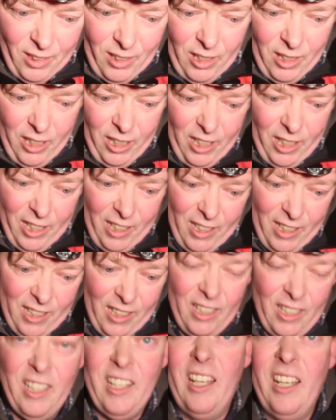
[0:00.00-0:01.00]
Oh,
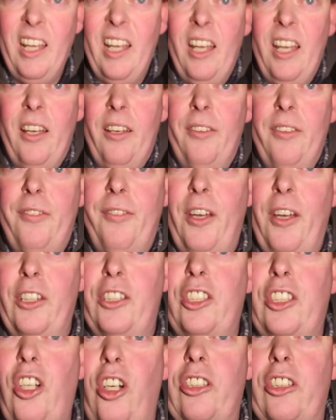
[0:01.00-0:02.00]

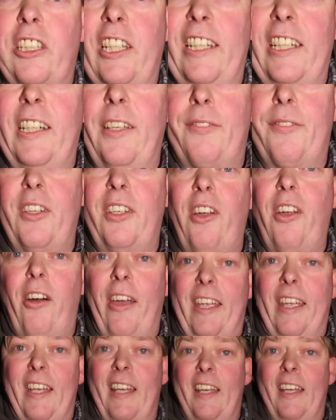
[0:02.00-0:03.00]
first codling of the
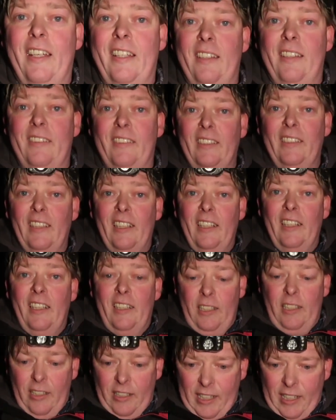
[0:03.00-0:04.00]
night.
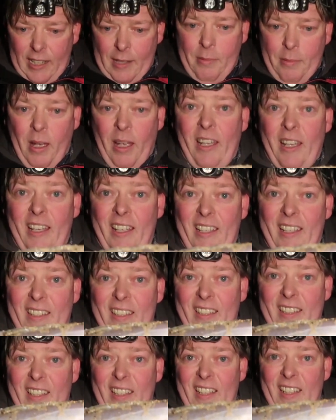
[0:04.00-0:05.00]
Look at him.
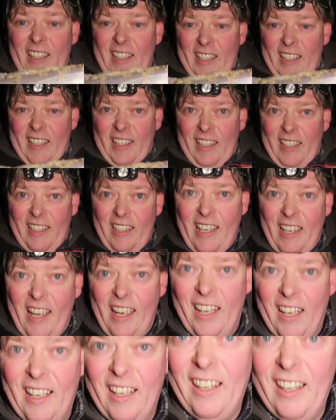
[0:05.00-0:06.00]

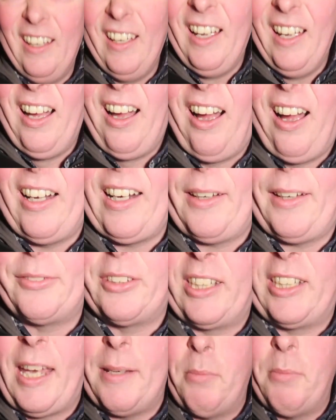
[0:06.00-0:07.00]
Yeah, I'll have
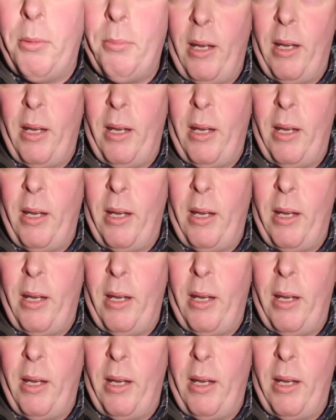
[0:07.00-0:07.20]
to get my